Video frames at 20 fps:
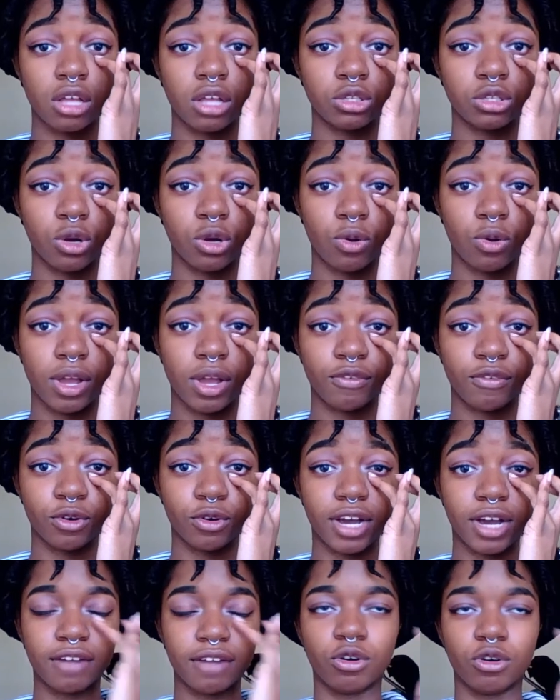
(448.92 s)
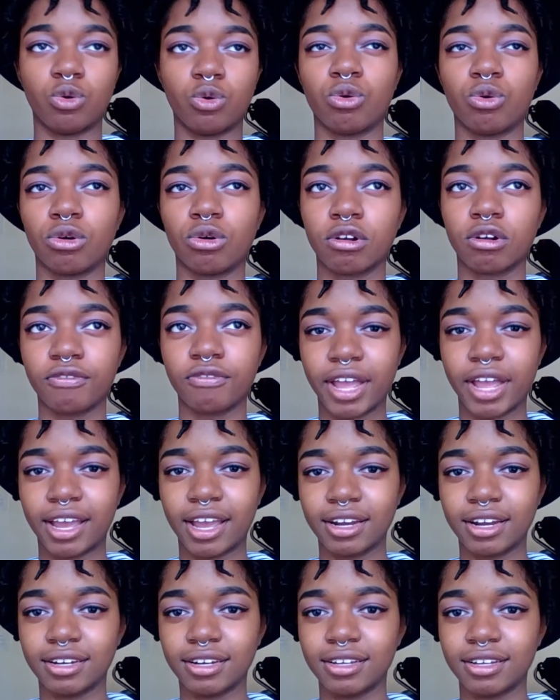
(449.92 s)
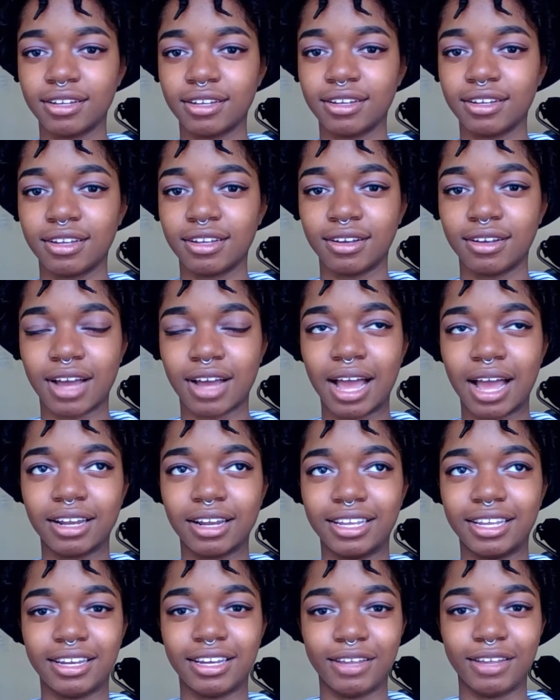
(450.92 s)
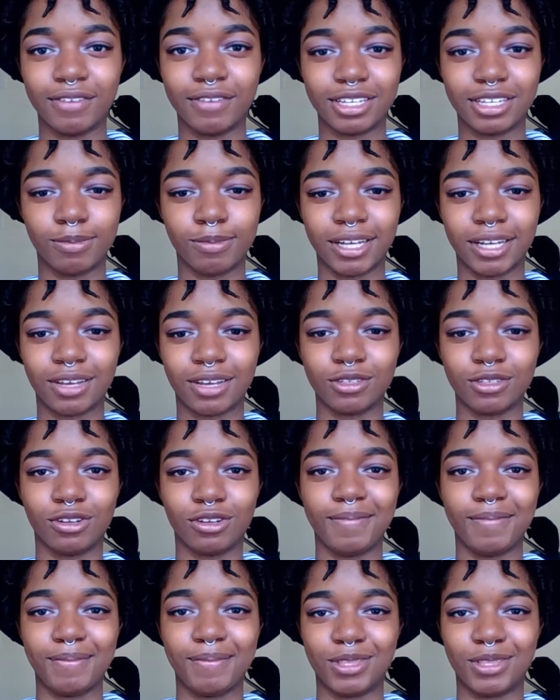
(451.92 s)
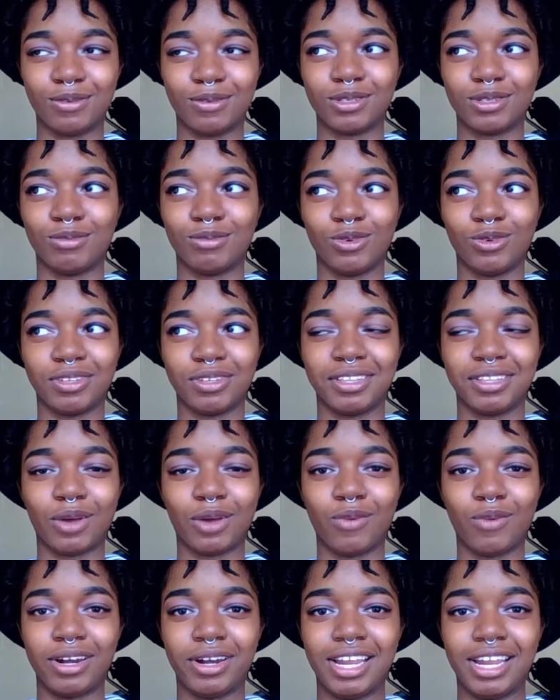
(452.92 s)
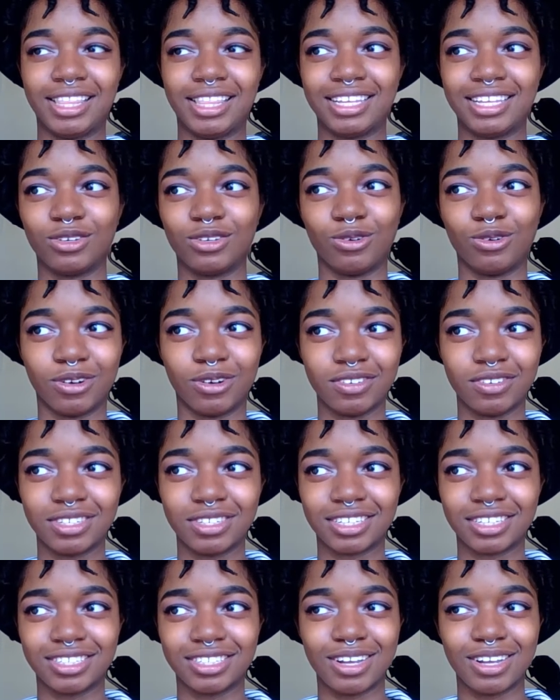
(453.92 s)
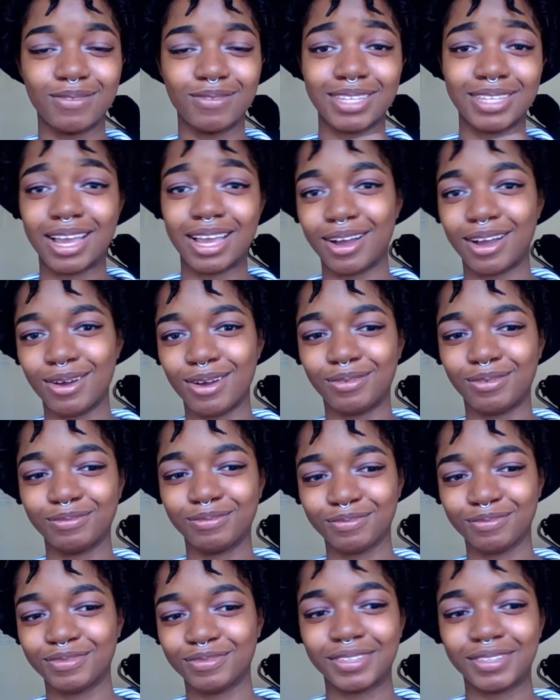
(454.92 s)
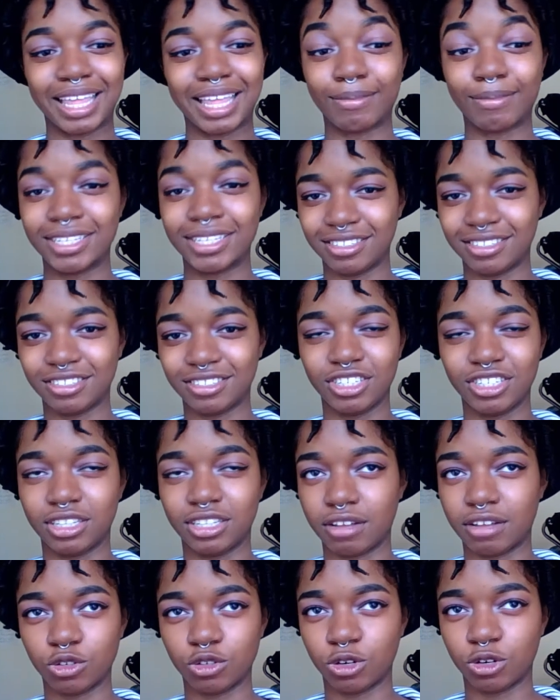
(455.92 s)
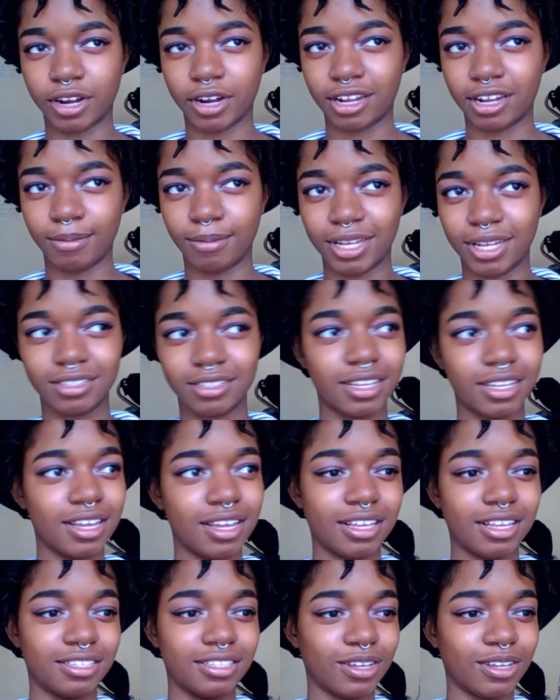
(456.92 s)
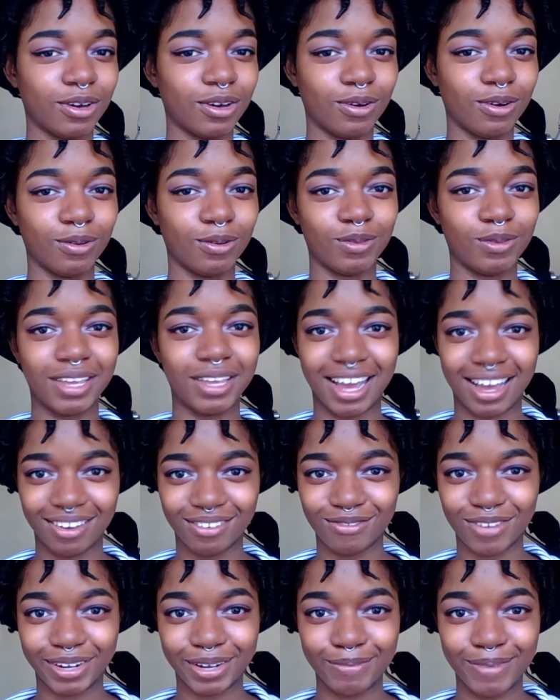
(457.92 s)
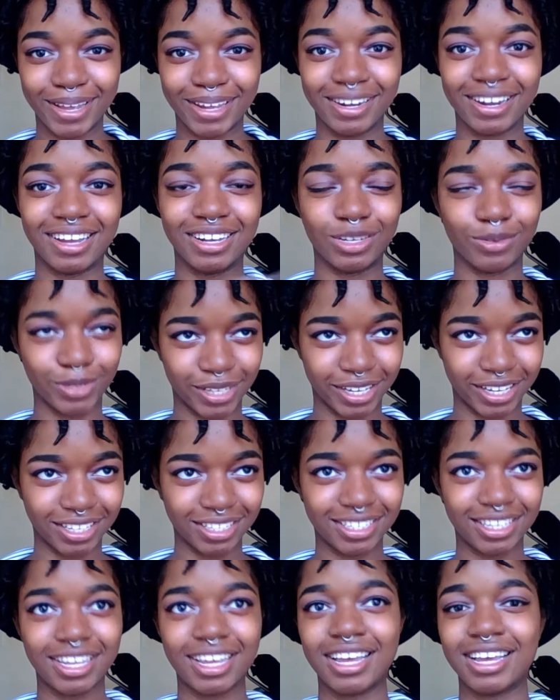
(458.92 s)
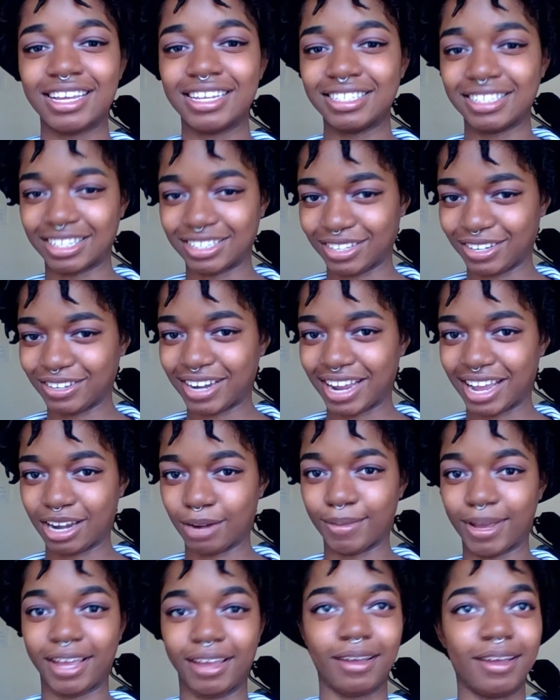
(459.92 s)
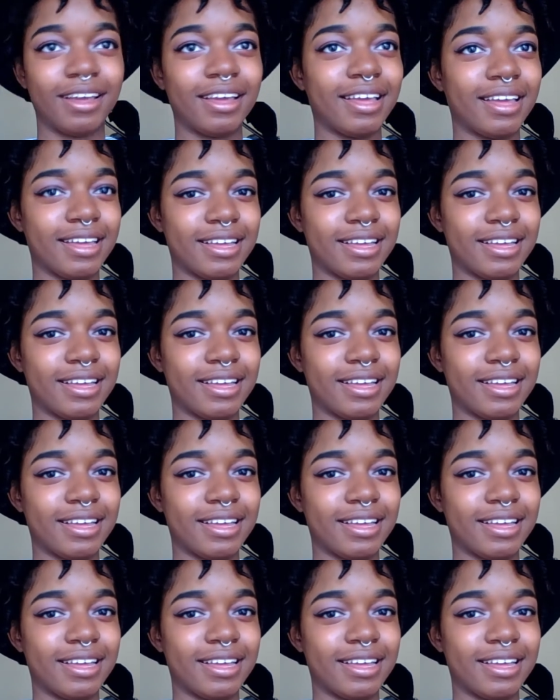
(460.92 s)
So if you're kind of a horror fan, I didn't even expect that was going to be, but there was more than like one in this horror section, so I was like, oh, like my sister, she loves horror animes. So yeah, recommend 100%, such a good anime.